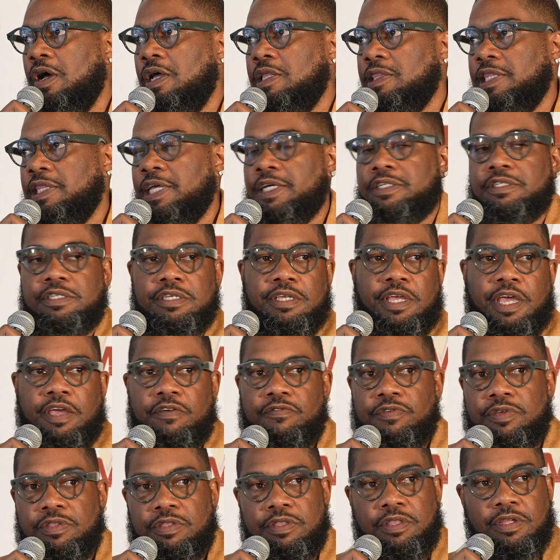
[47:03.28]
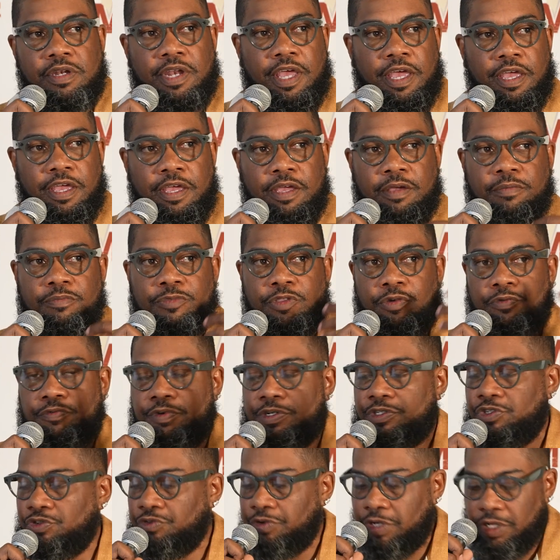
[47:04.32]
uh, Lexi gave it the name, The
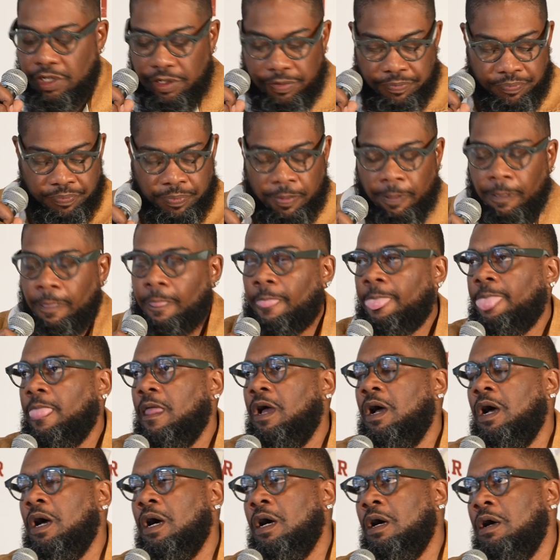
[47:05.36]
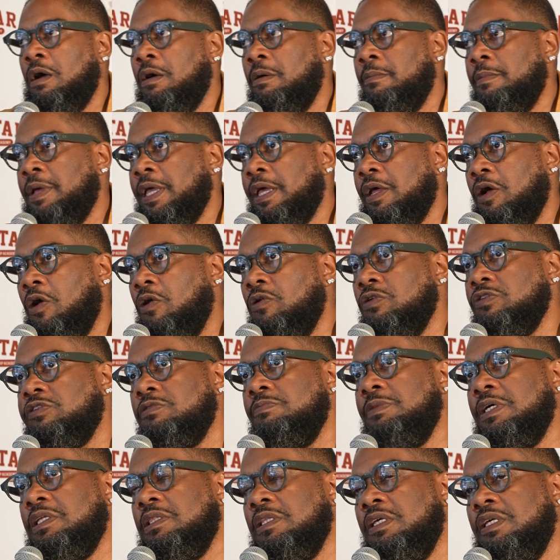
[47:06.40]
Retreat. Um, and
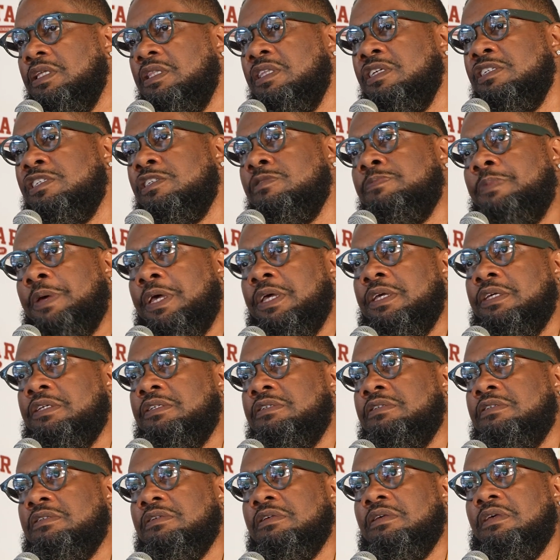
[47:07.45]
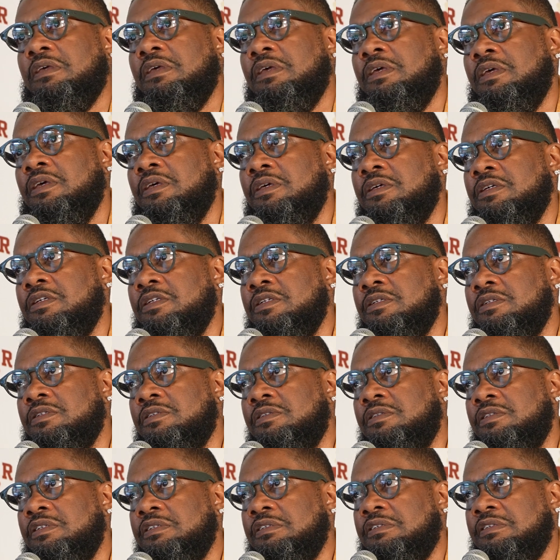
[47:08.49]
ultimately, this space is
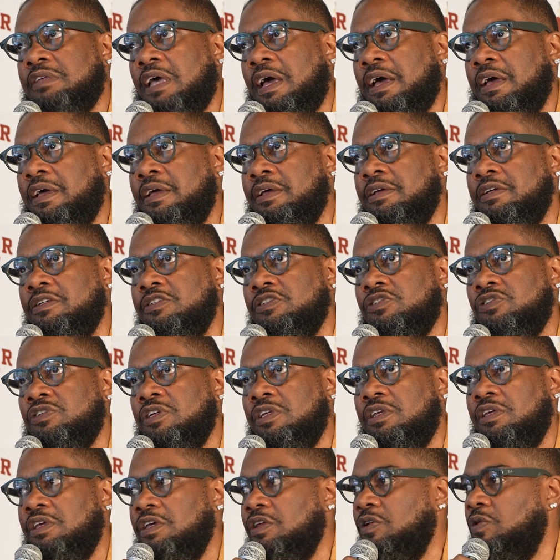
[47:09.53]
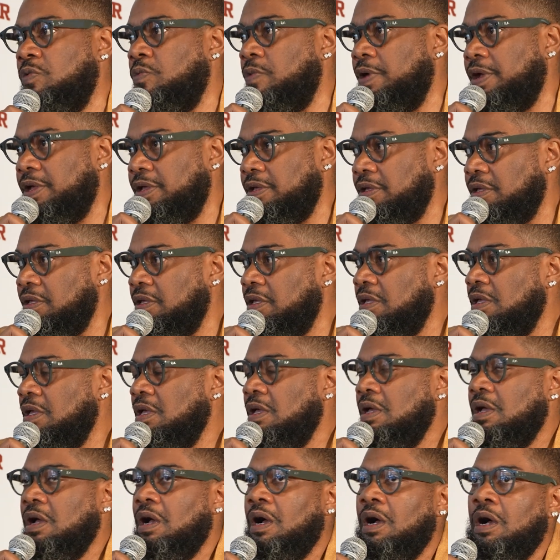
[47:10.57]
designed to get away.
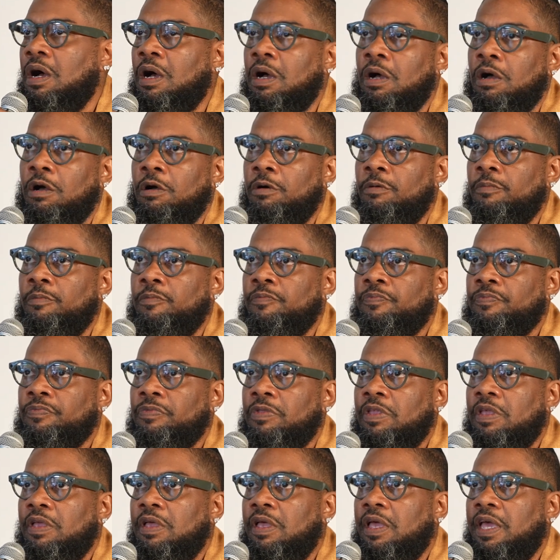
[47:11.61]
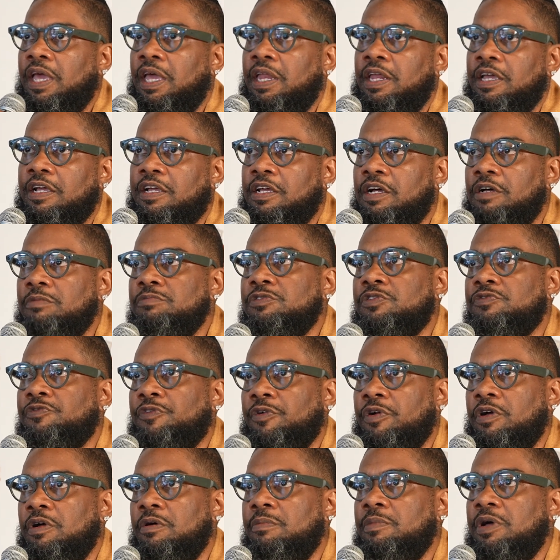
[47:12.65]
Um, and it comes
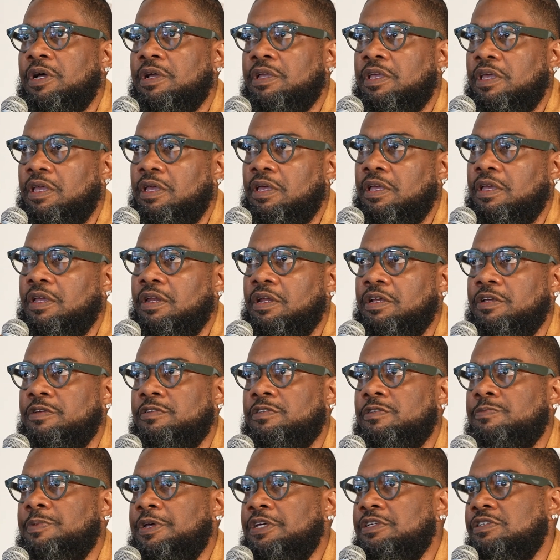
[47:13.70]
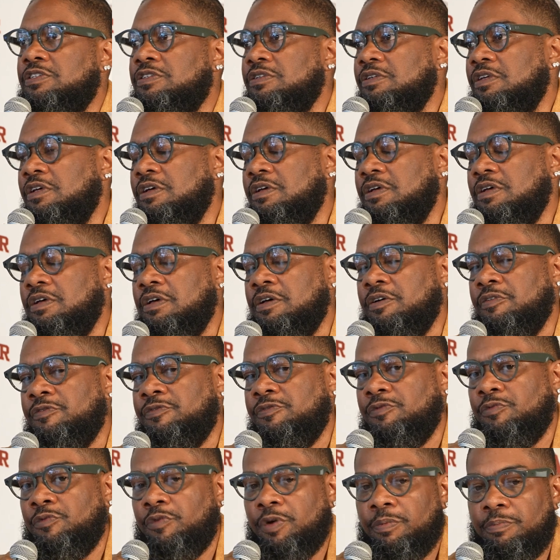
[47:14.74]
from, again, a space uh, of
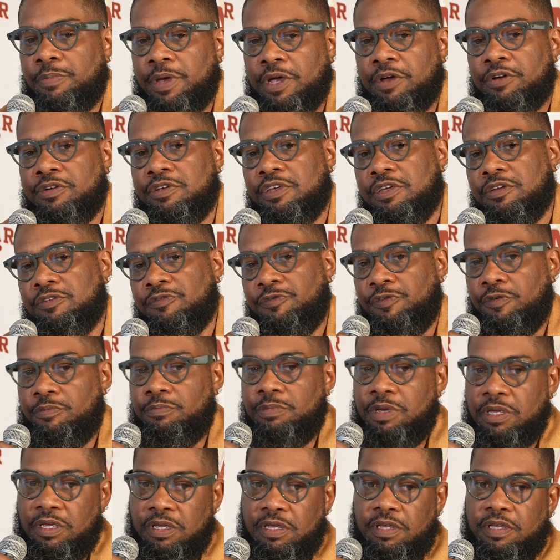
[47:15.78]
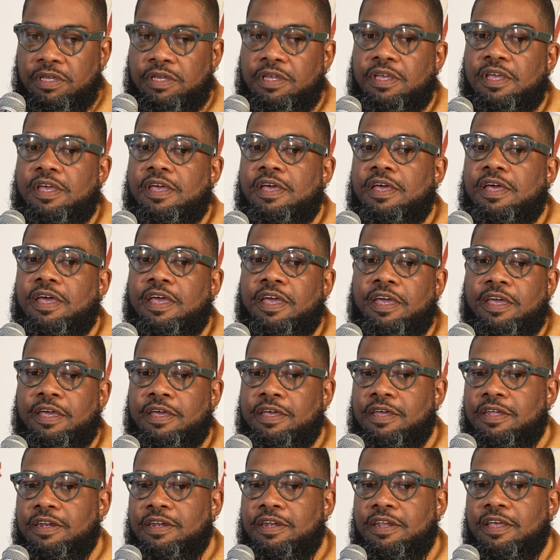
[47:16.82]
rebellion for me
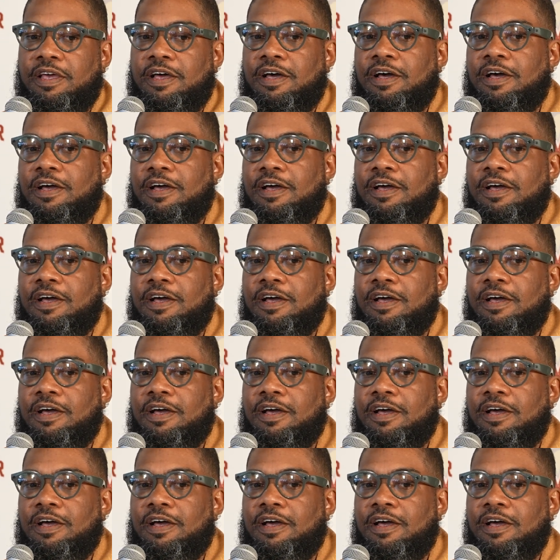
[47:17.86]
and